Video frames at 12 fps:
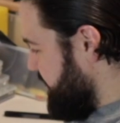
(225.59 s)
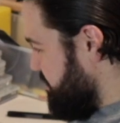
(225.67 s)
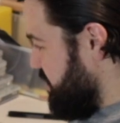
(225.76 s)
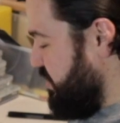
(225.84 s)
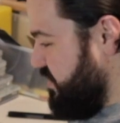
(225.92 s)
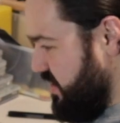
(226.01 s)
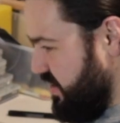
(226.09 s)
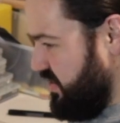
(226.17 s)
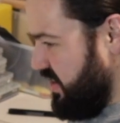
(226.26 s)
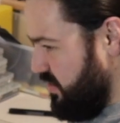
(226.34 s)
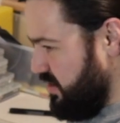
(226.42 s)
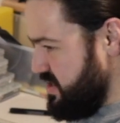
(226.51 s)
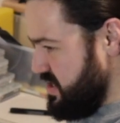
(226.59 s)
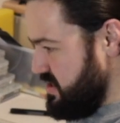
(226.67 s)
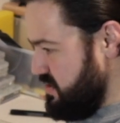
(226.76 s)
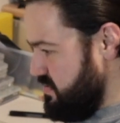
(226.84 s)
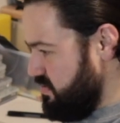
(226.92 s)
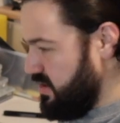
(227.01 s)
But the first thing I want to
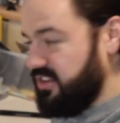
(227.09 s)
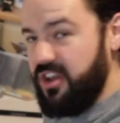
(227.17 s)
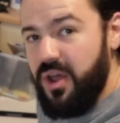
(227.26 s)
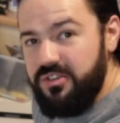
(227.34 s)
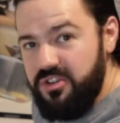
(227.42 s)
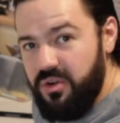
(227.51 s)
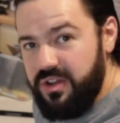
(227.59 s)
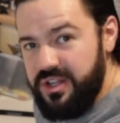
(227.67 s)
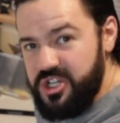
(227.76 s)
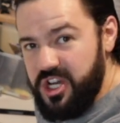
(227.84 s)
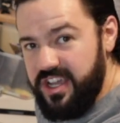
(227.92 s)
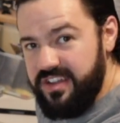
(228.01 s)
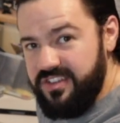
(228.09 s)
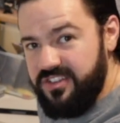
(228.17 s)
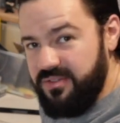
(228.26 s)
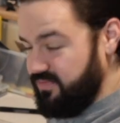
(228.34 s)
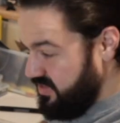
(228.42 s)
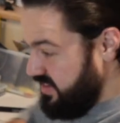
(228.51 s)
do, because I know it's not going to
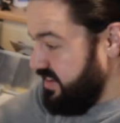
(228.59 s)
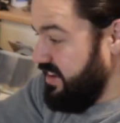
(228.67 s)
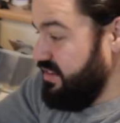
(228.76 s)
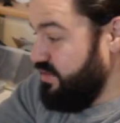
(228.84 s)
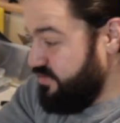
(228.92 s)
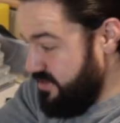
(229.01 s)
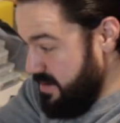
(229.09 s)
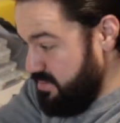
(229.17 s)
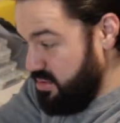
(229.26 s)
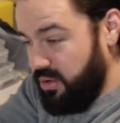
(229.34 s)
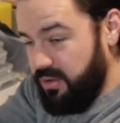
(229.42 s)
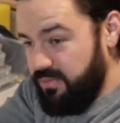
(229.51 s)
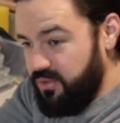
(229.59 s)
change, is the fretboard.